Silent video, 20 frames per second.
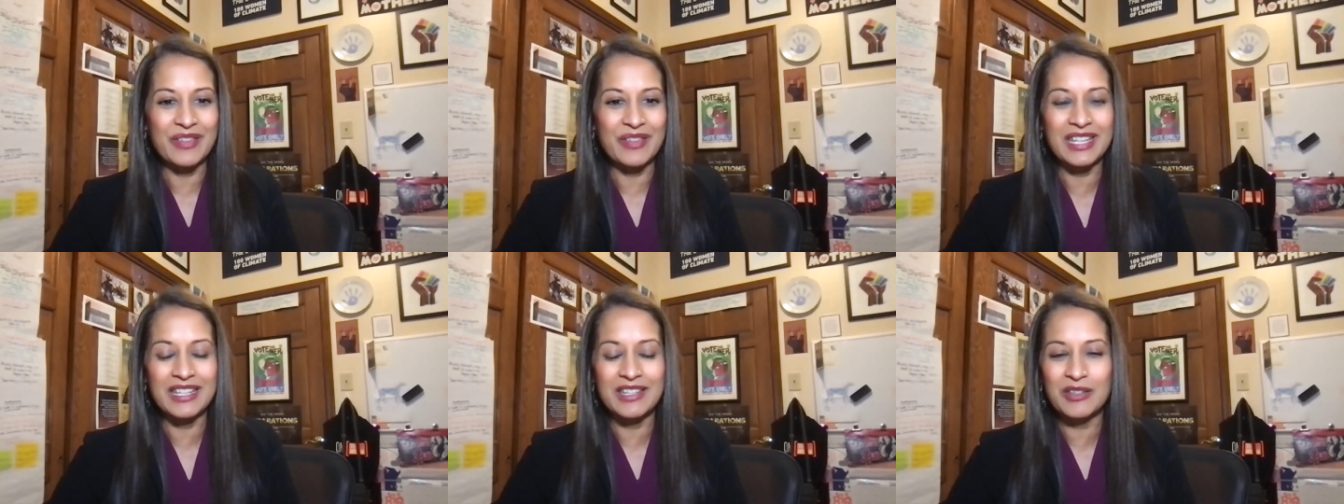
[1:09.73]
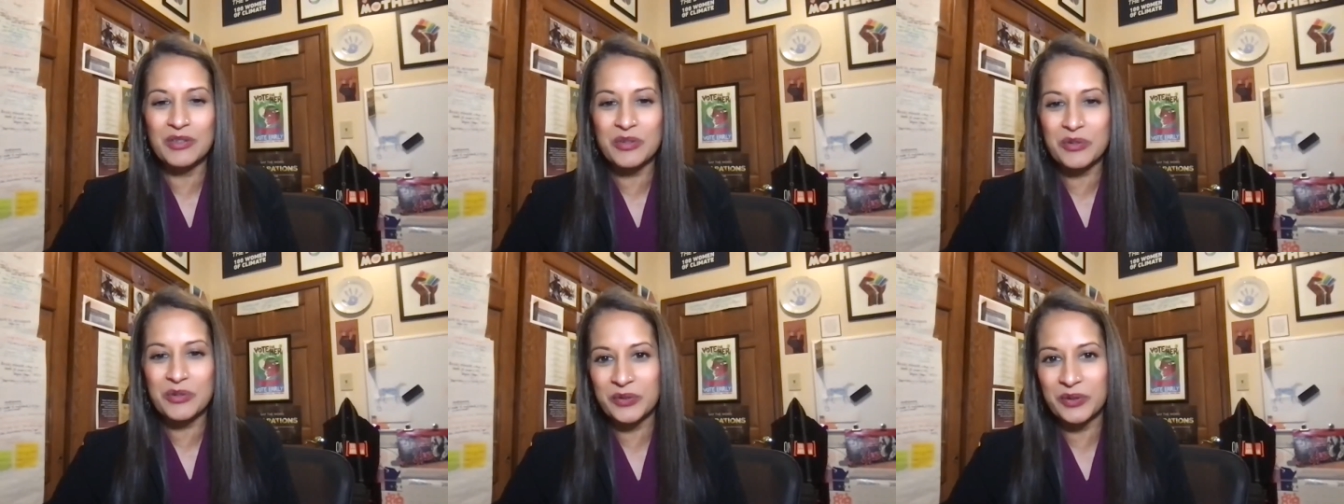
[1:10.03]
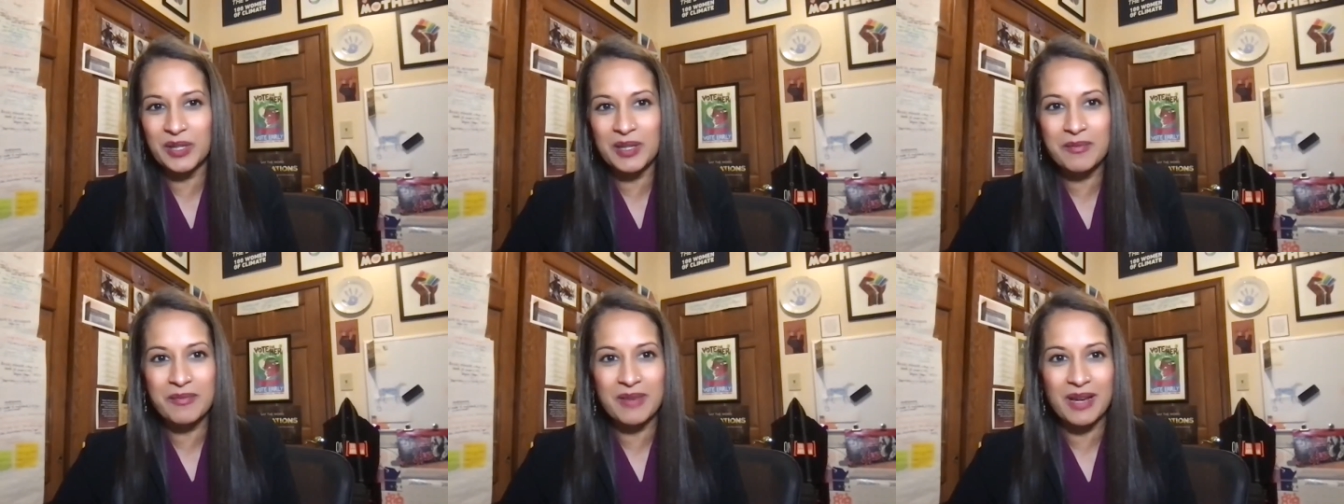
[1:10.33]
It is
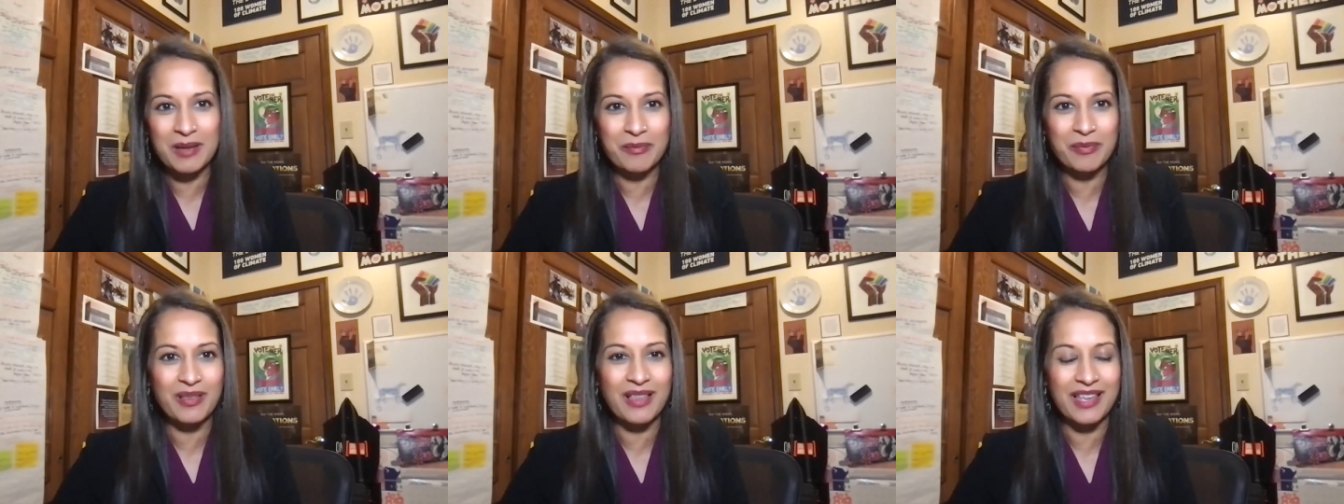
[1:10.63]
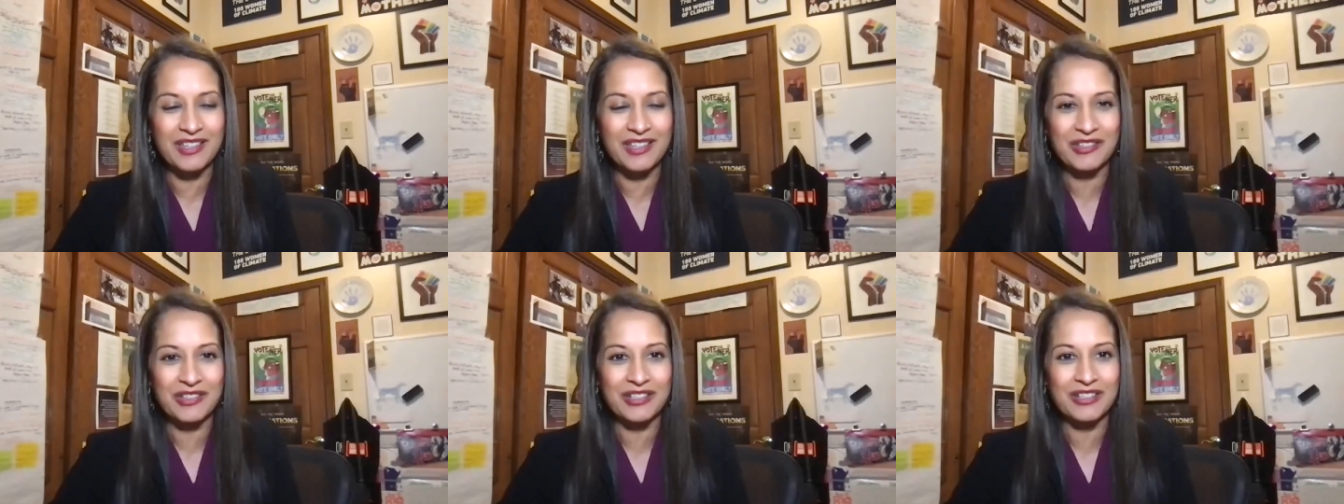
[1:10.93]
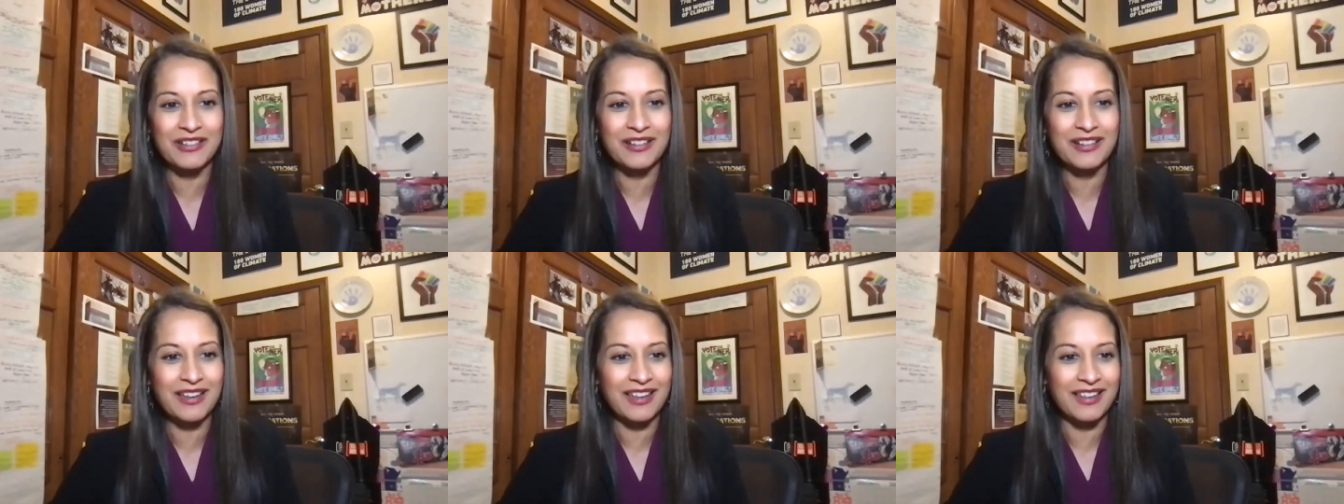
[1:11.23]
truly my
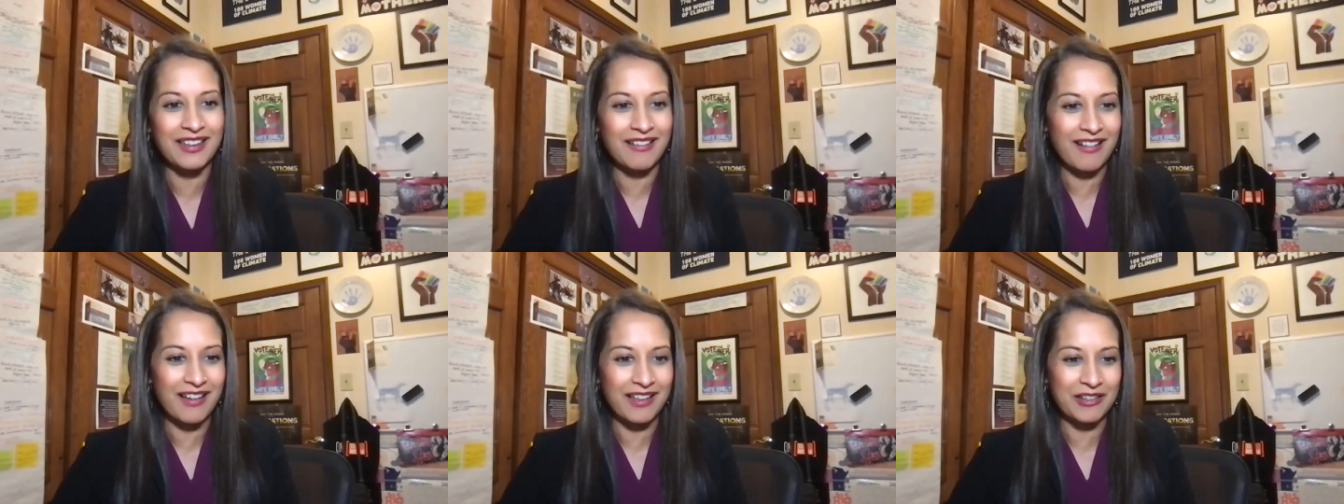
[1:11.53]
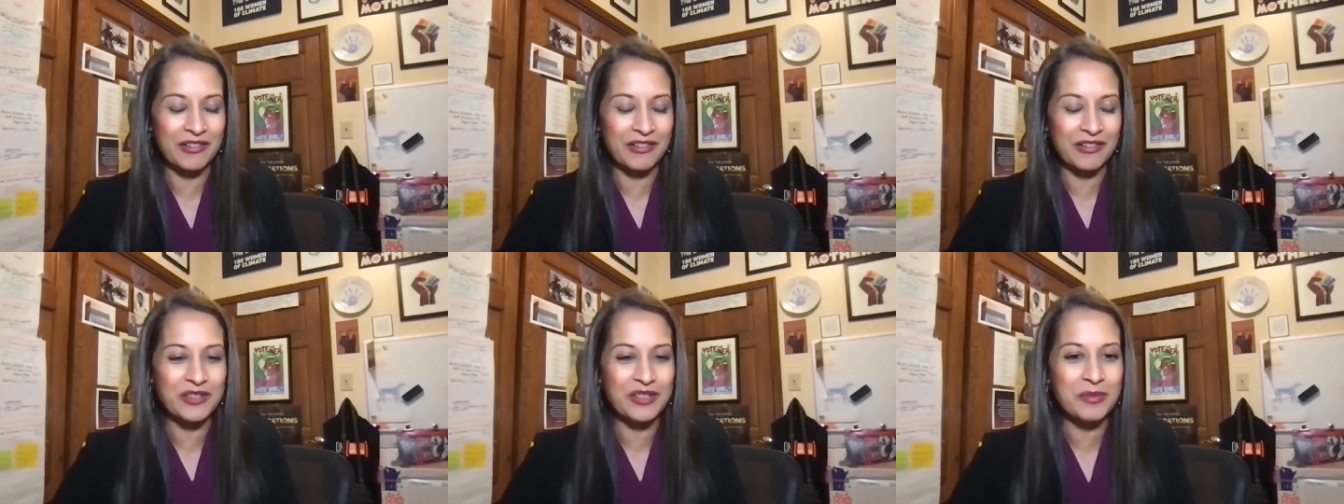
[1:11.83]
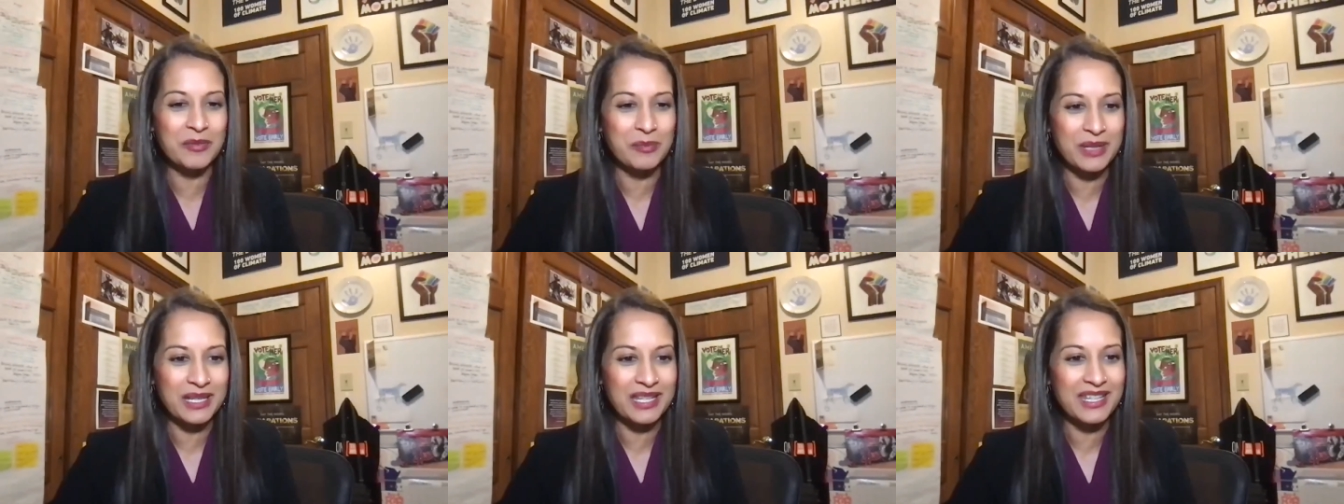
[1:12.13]
pleasure and honor
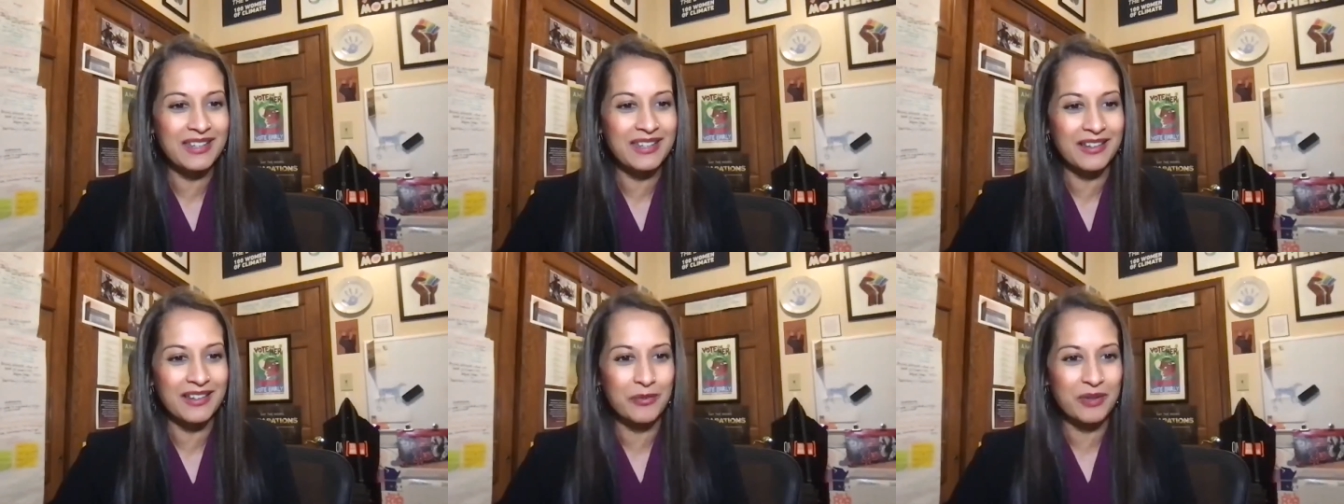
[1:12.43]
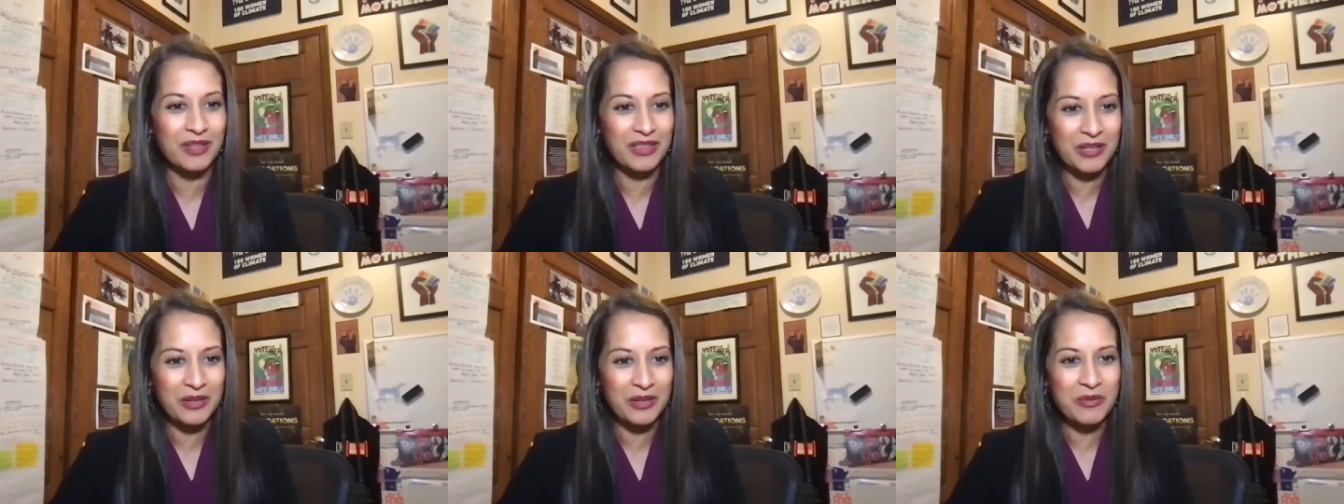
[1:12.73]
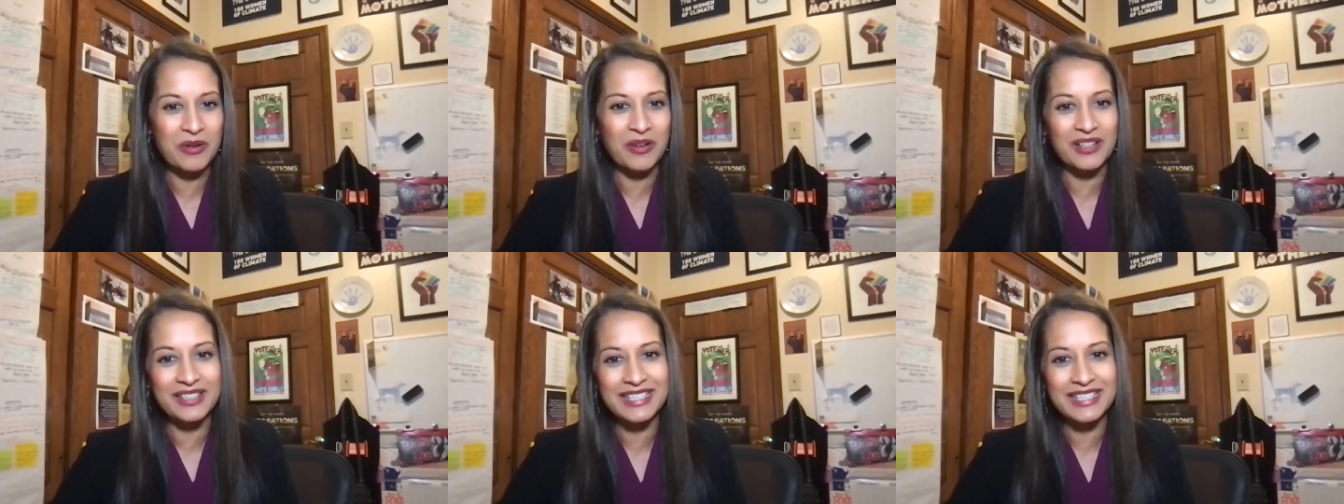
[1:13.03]
to be here with
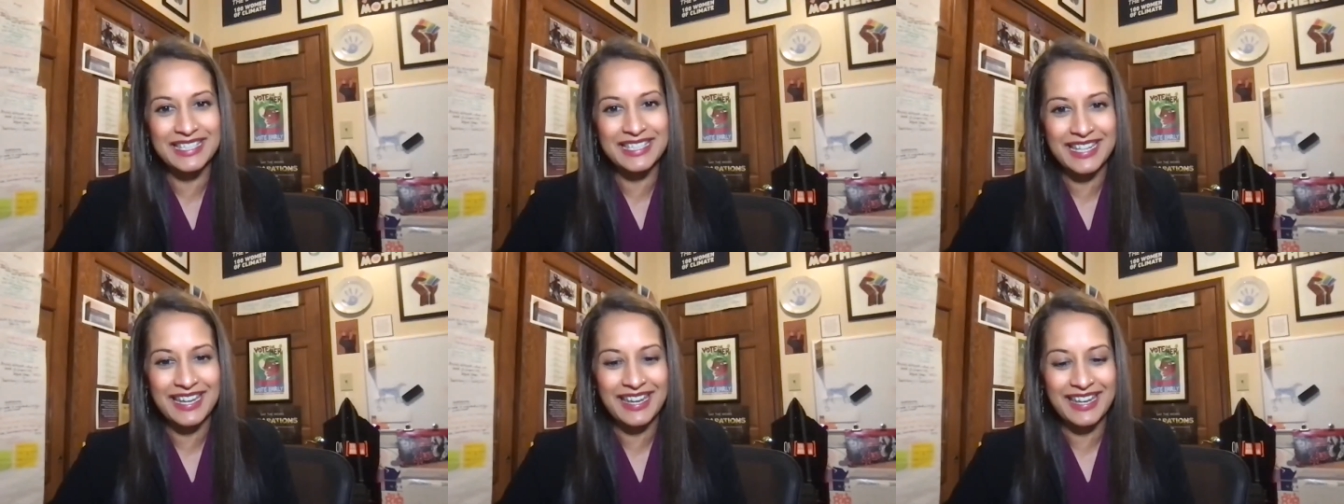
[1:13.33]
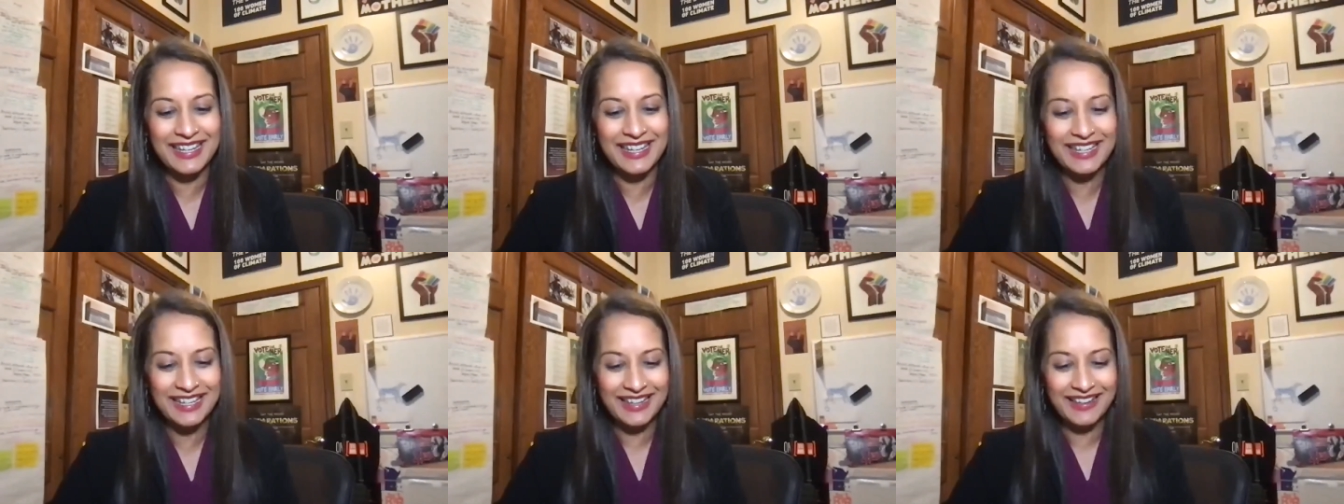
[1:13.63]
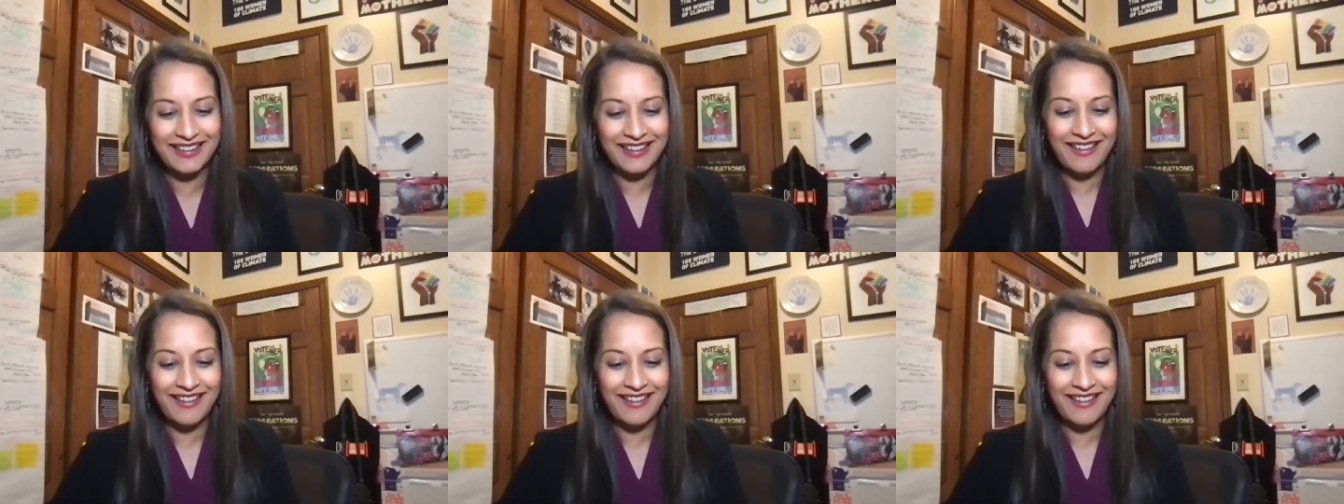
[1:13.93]
you all today.